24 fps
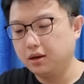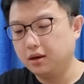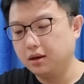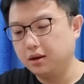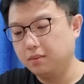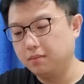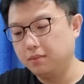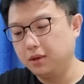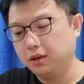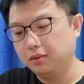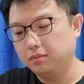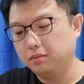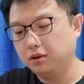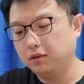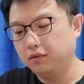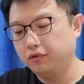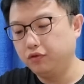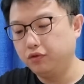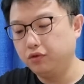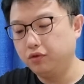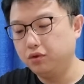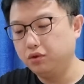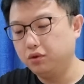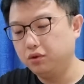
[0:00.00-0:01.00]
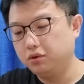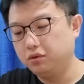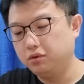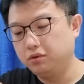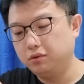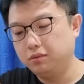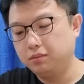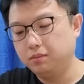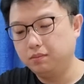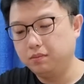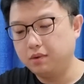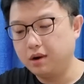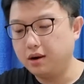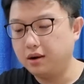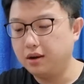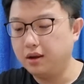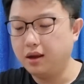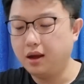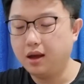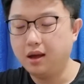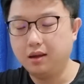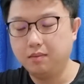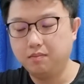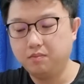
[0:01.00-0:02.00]
make me feel very
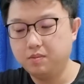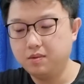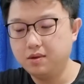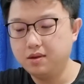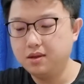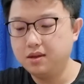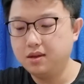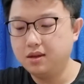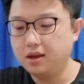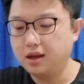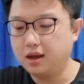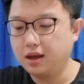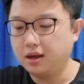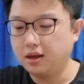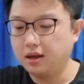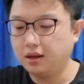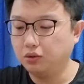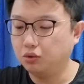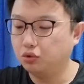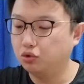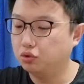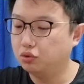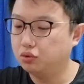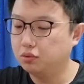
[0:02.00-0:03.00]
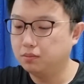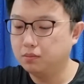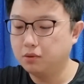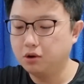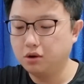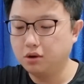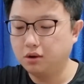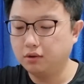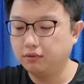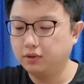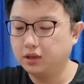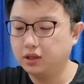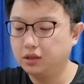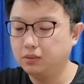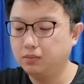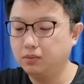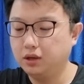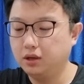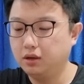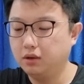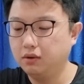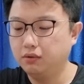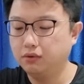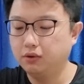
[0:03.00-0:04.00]
happy to do more of this
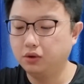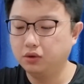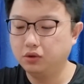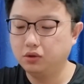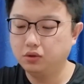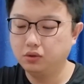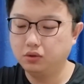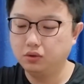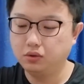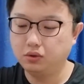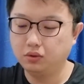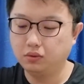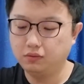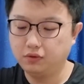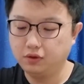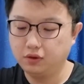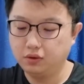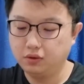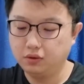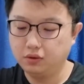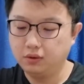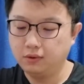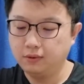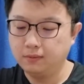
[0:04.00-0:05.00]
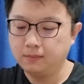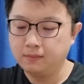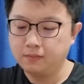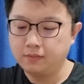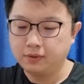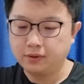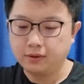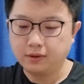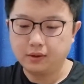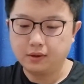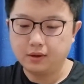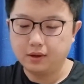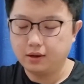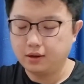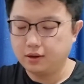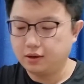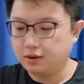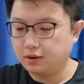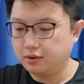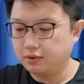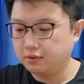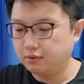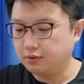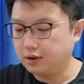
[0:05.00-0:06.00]
video for you to view.
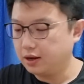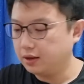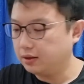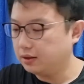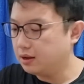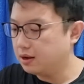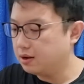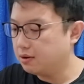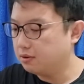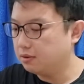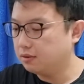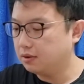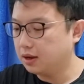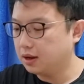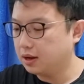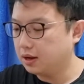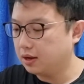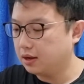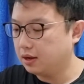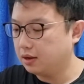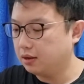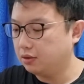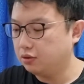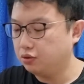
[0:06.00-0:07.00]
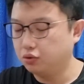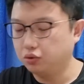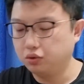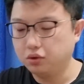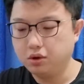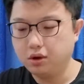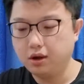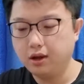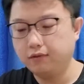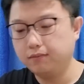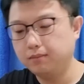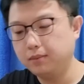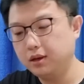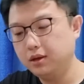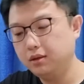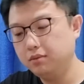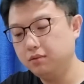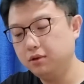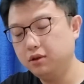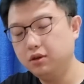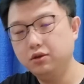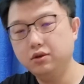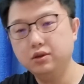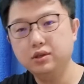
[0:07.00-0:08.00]
Right now I do not have many
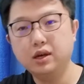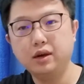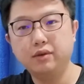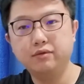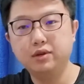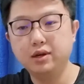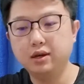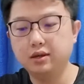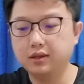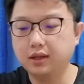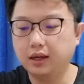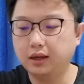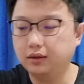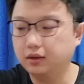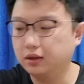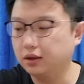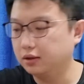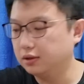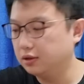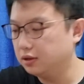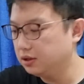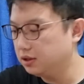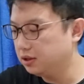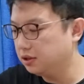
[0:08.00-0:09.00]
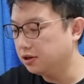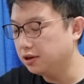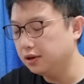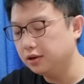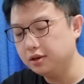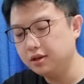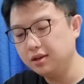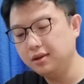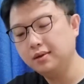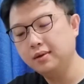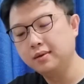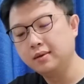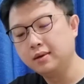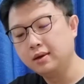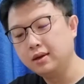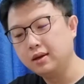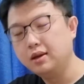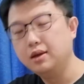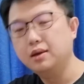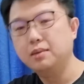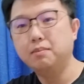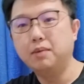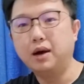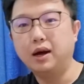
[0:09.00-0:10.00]
videos. I've just started on this journey,
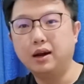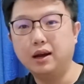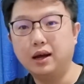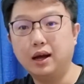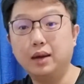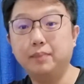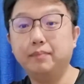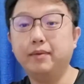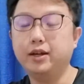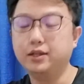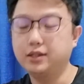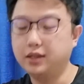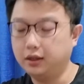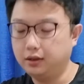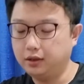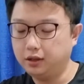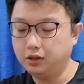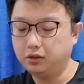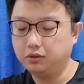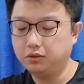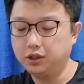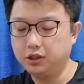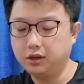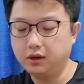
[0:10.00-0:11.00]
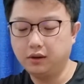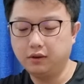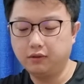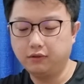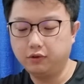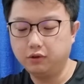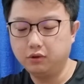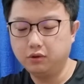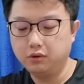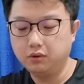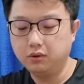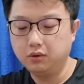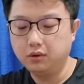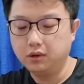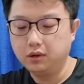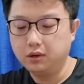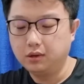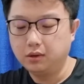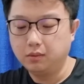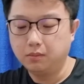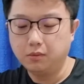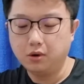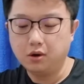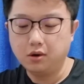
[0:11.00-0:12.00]
but I'm excited to share with you
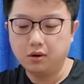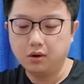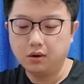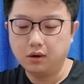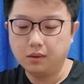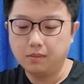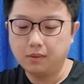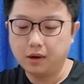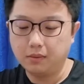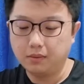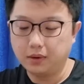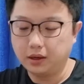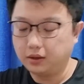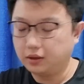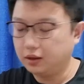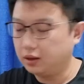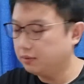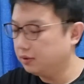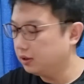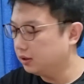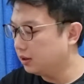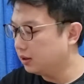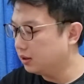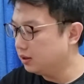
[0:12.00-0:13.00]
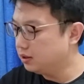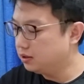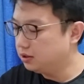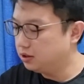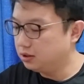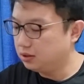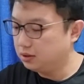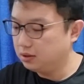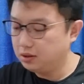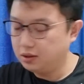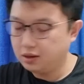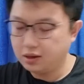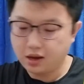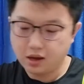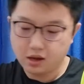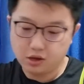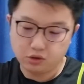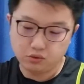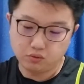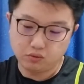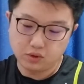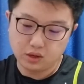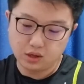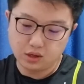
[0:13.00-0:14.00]
more about my table tennis journey as
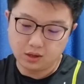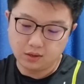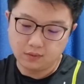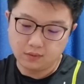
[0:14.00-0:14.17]
we